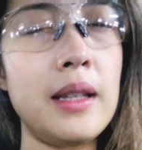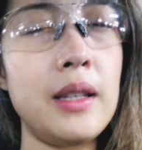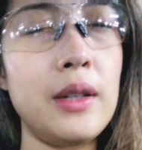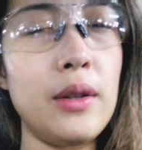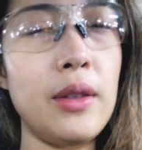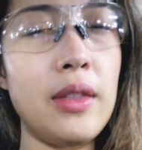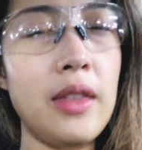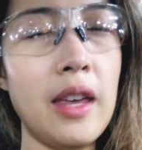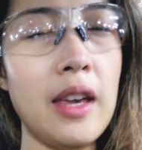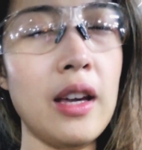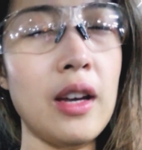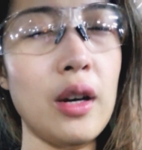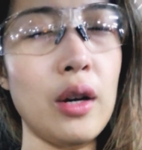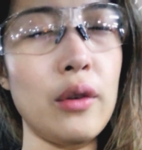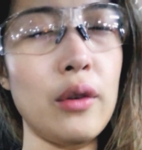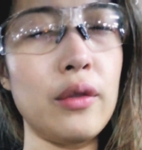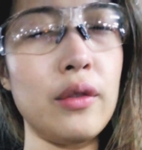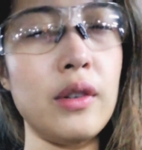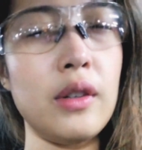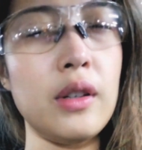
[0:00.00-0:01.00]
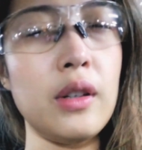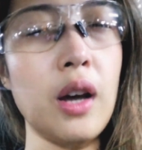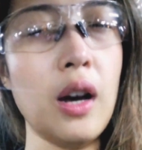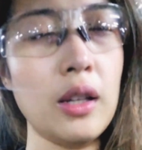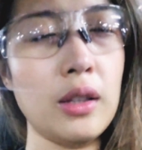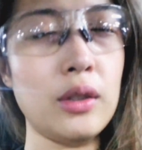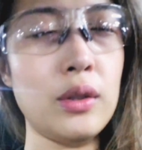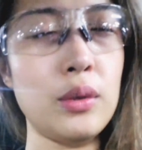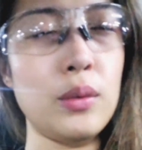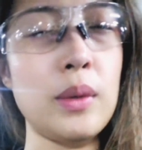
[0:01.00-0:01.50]
you think of
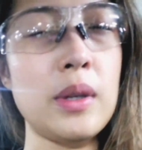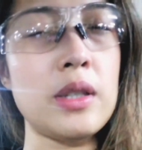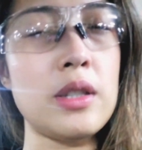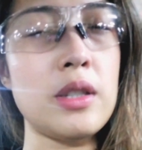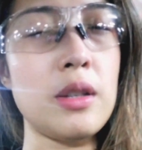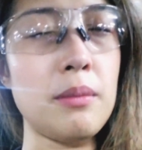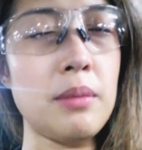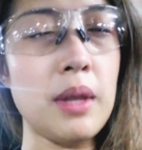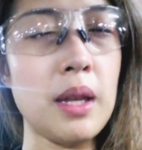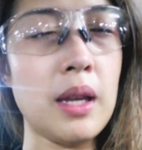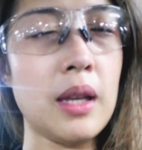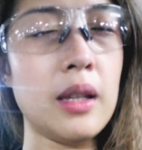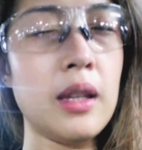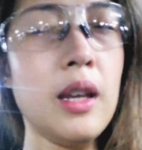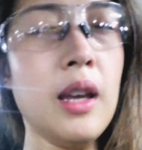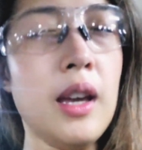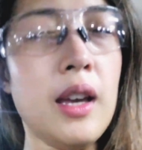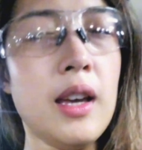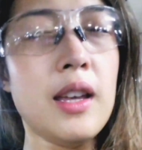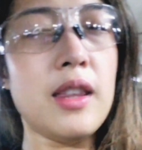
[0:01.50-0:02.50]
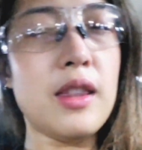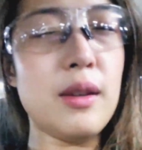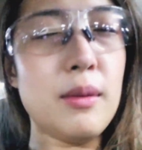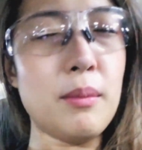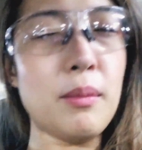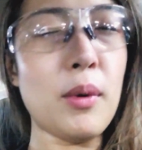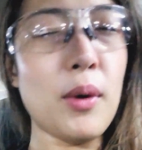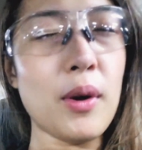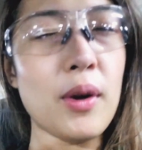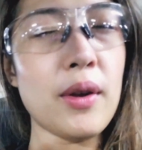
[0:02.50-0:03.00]
not doing something, the
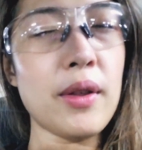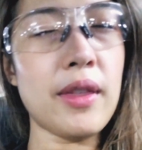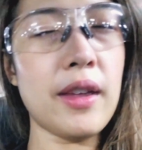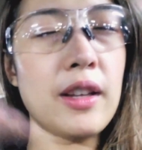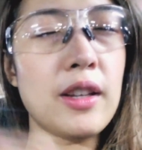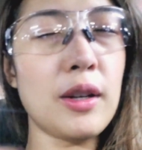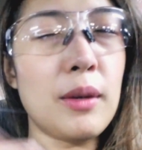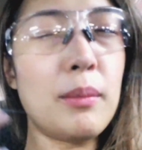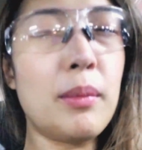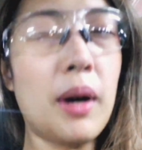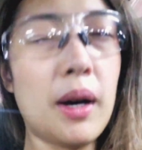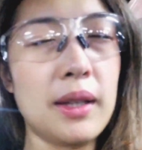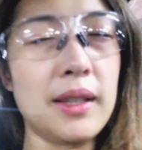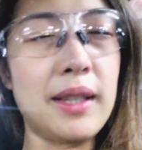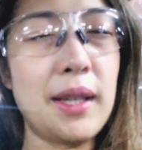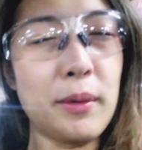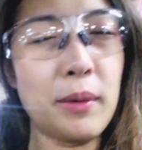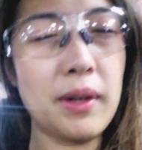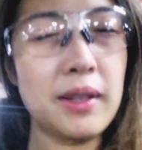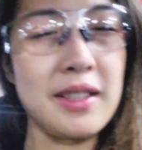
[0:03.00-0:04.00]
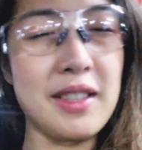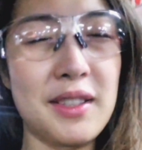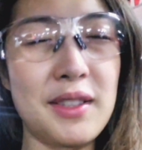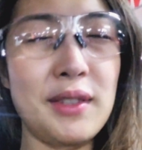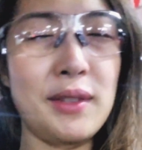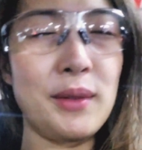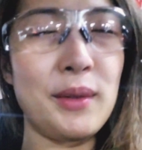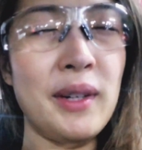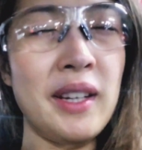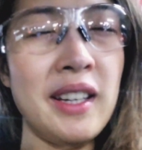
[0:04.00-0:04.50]
more that your body wants
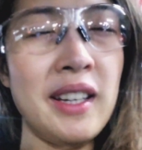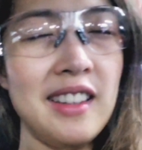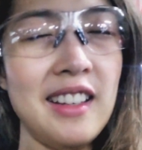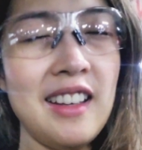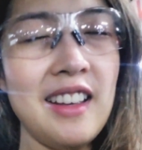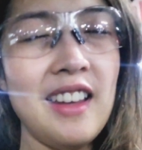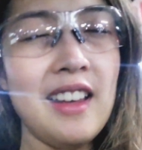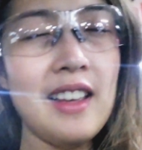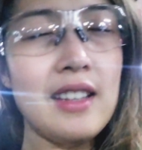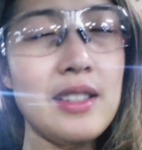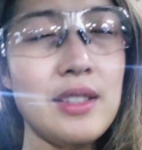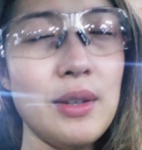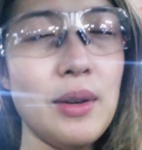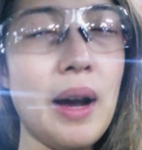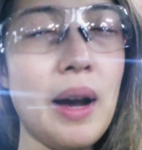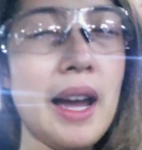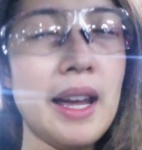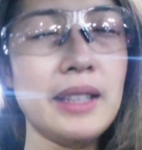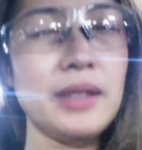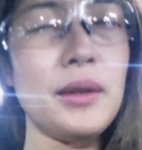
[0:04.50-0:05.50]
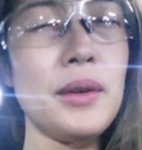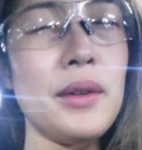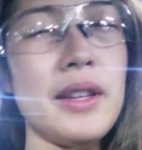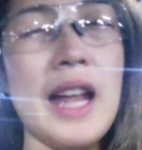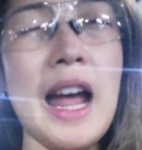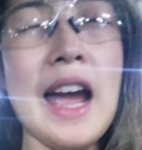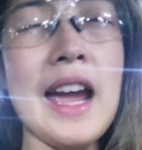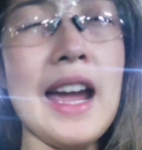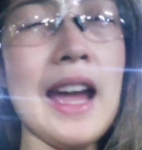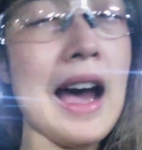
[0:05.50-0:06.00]
to do it. So I know
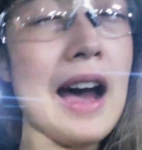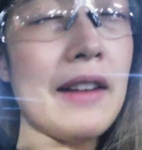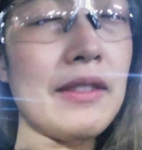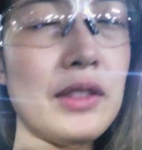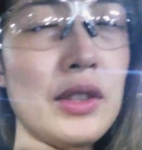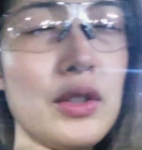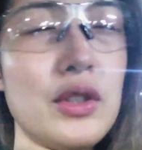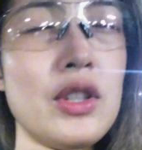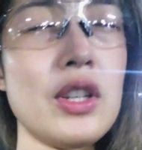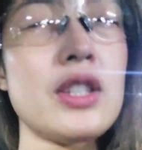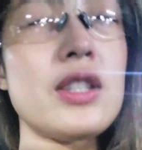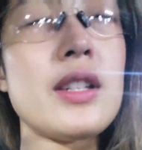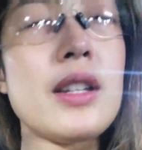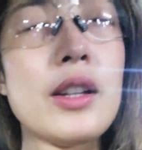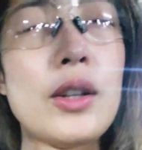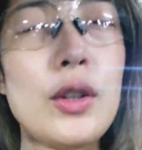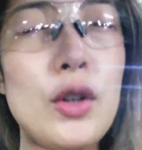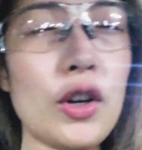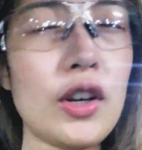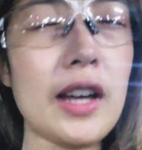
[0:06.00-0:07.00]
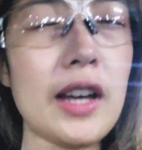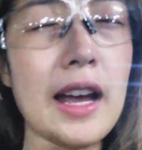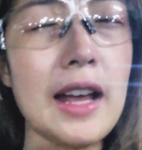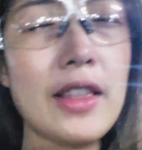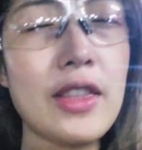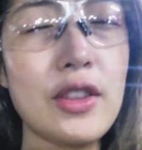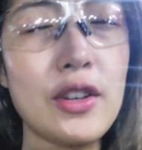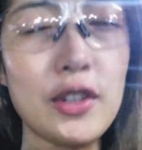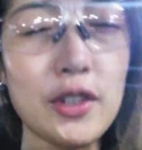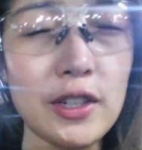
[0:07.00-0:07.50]
that I have to just look
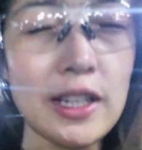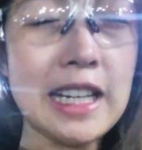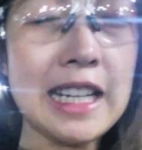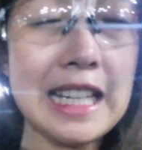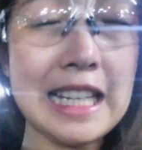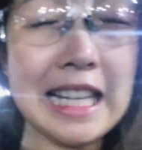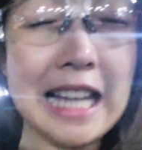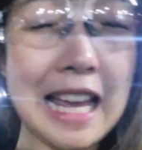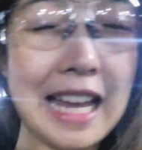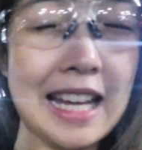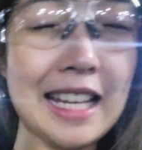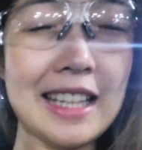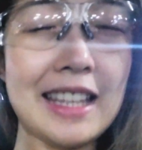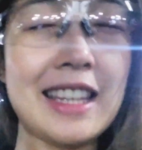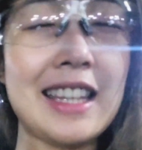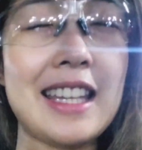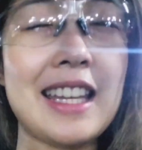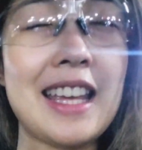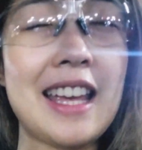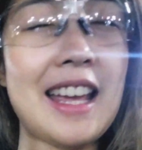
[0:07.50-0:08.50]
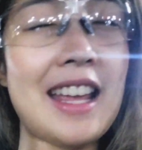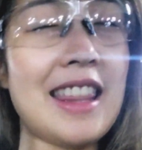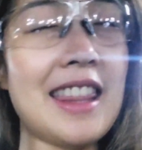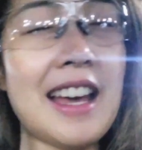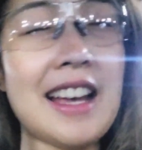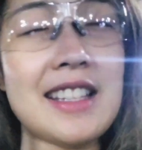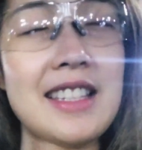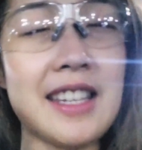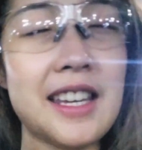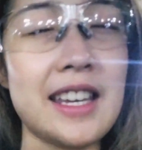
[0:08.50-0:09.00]
at the green light, and
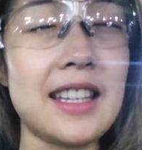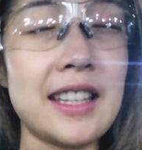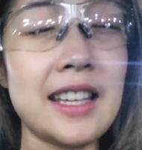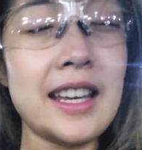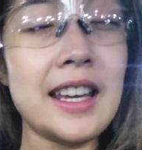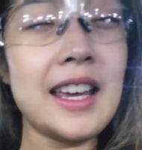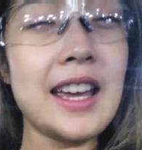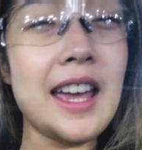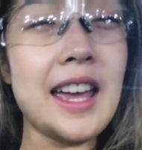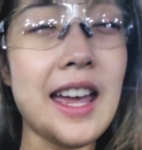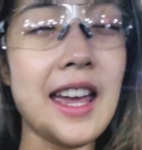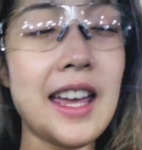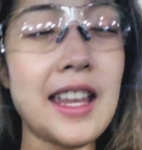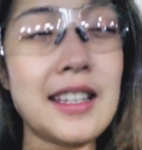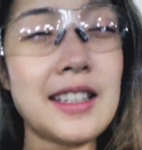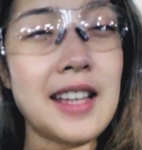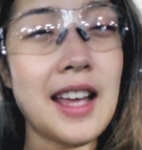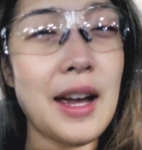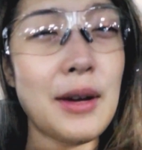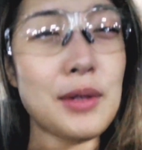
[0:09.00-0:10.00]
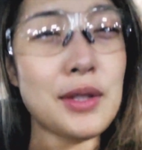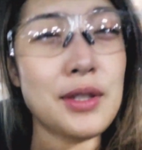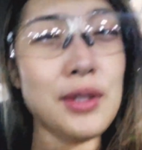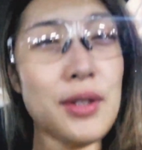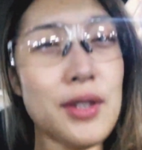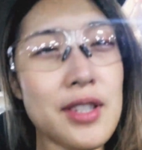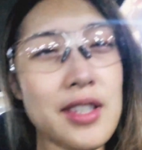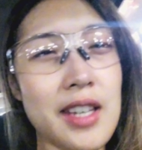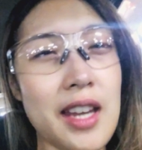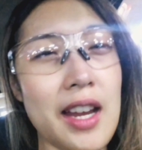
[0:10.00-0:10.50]
that's it. And I was
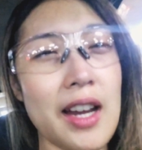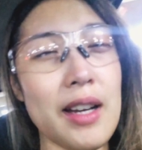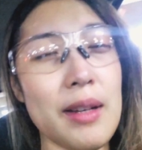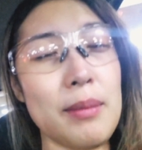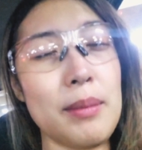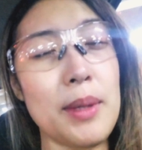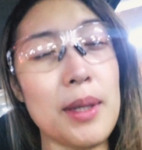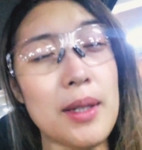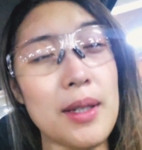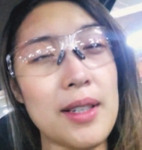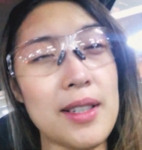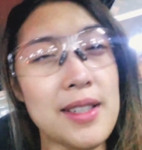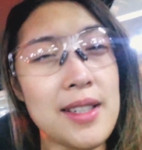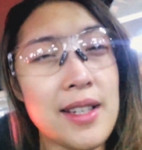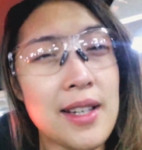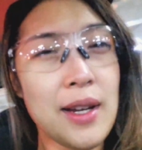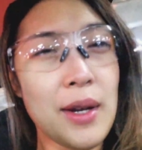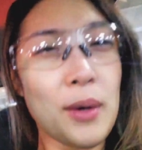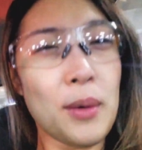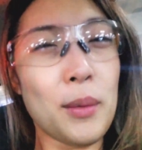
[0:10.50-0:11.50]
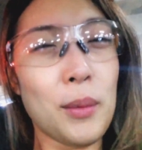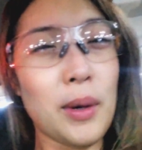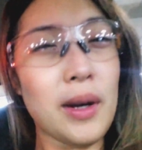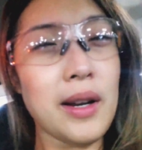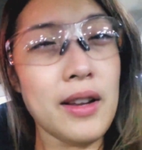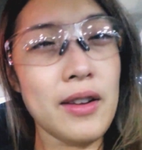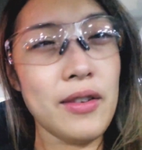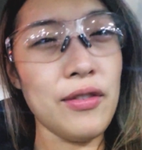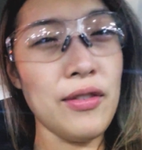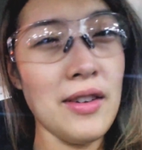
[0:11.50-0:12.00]
so scared, because
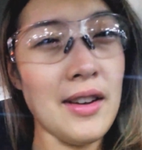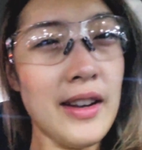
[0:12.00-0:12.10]
what if,